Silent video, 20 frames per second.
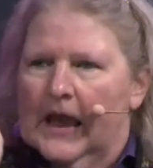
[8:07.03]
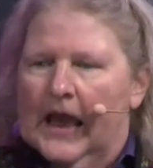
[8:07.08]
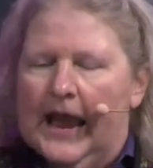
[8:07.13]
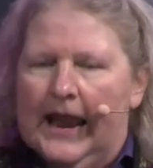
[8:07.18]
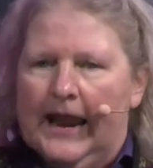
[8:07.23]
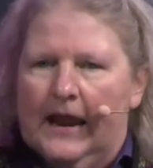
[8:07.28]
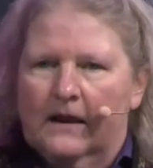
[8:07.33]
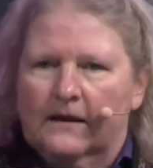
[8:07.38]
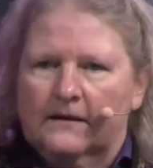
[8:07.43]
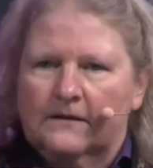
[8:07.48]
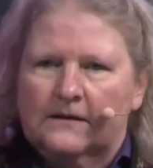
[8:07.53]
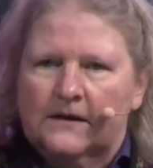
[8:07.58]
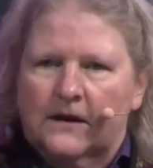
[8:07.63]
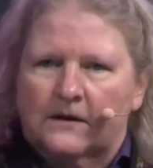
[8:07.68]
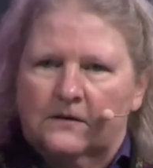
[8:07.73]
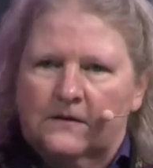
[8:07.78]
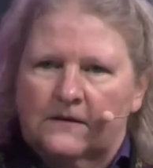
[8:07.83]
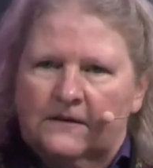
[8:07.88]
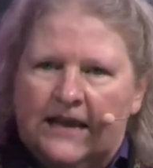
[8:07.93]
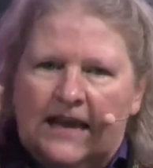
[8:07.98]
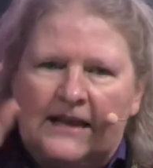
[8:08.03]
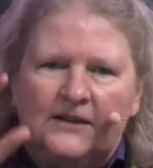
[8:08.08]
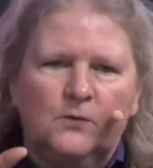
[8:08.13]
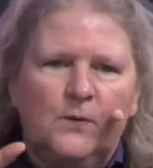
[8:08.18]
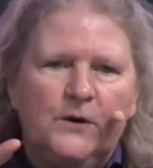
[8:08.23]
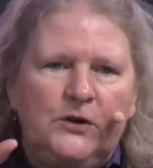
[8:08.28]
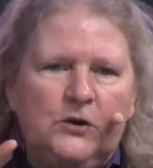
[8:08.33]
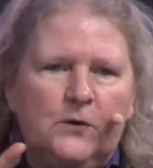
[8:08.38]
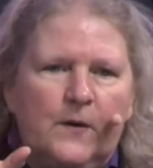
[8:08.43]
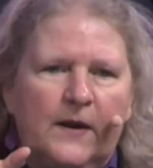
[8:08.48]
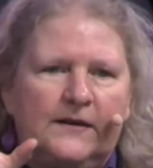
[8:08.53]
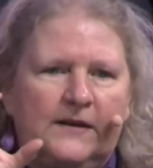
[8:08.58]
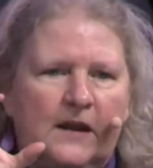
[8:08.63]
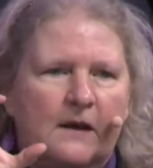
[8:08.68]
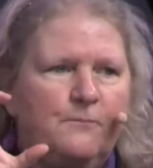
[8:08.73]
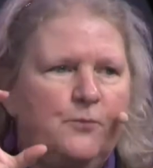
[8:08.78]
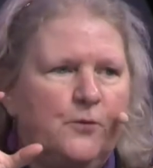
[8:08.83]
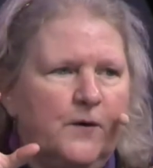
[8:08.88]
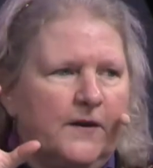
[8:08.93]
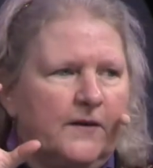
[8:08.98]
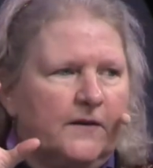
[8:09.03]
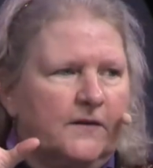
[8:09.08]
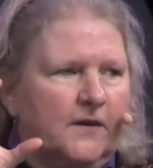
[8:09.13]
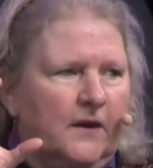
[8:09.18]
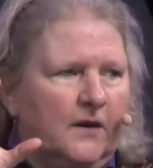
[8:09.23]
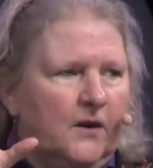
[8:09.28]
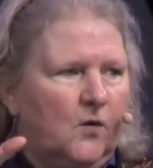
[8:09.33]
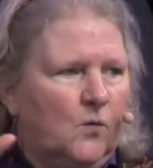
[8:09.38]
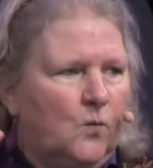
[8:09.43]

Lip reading: And that's what you end up with